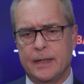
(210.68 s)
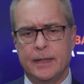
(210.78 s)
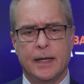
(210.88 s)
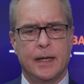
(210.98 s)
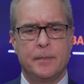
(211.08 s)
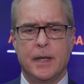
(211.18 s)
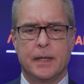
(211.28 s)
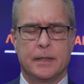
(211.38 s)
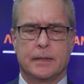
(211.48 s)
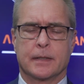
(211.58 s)
Yeah, I'm
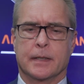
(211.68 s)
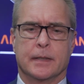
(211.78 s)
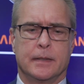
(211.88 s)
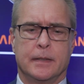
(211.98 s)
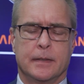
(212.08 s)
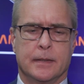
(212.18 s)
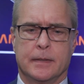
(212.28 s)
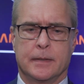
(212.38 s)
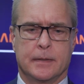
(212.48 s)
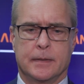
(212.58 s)
not look at
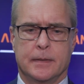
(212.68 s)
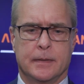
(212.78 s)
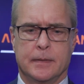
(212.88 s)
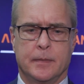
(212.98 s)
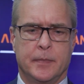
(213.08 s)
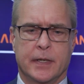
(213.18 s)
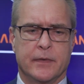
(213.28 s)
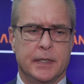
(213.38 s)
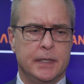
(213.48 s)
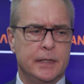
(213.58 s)
a bit of
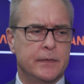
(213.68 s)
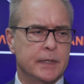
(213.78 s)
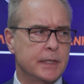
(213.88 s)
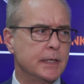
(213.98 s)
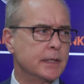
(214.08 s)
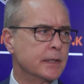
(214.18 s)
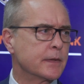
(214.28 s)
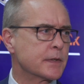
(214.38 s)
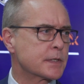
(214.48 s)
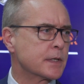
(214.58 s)
an even keel
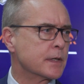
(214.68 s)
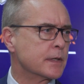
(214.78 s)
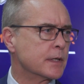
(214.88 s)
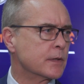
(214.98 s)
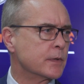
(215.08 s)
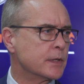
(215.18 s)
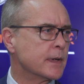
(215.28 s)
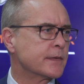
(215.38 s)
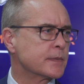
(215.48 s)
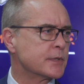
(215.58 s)
at the start of the year. We do
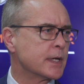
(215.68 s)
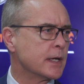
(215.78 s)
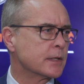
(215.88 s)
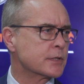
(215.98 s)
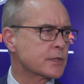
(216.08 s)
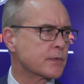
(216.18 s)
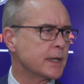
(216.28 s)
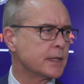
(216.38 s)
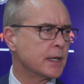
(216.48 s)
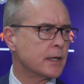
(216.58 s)
have some challenges
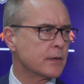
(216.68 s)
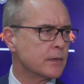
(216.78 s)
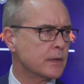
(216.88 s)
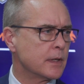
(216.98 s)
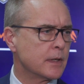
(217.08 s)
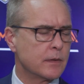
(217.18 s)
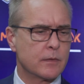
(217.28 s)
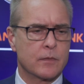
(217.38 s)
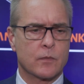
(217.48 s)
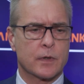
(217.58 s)
right now, and,
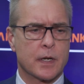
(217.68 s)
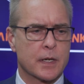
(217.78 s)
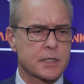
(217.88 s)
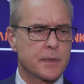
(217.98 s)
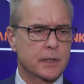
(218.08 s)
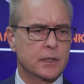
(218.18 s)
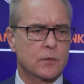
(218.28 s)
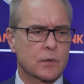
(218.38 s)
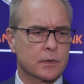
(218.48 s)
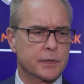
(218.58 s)
and we're not
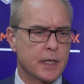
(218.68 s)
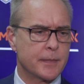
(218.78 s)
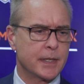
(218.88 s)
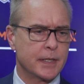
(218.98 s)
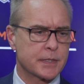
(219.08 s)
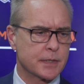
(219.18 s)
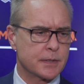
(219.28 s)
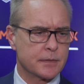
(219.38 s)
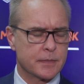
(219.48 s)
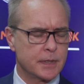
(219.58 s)
expecting world
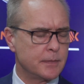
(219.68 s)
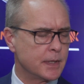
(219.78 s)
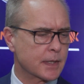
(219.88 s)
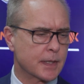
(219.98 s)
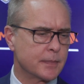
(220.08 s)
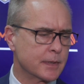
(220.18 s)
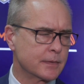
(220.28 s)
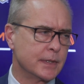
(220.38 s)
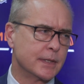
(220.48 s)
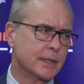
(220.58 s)
domination. He made a couple of
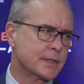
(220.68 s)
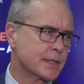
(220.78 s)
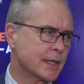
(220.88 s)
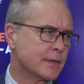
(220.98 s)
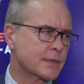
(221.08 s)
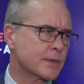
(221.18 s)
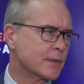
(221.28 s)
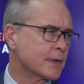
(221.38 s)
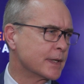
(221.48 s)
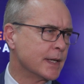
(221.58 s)
really good saves
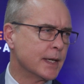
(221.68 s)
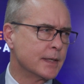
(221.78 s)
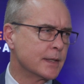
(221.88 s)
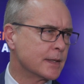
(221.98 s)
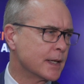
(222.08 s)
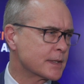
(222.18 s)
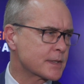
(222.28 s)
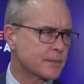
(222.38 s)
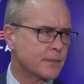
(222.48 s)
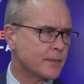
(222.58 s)
toward the end, and
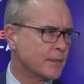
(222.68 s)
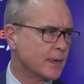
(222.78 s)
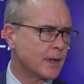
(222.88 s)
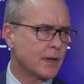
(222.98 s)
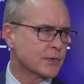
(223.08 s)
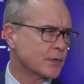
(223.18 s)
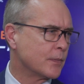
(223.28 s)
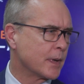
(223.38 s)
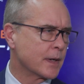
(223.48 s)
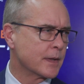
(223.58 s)
that's also
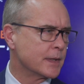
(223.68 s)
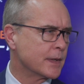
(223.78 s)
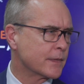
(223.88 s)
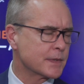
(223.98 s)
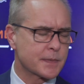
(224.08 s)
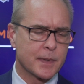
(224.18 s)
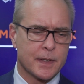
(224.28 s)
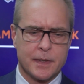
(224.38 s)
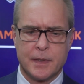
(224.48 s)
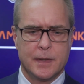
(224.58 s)
part of the difference. But I,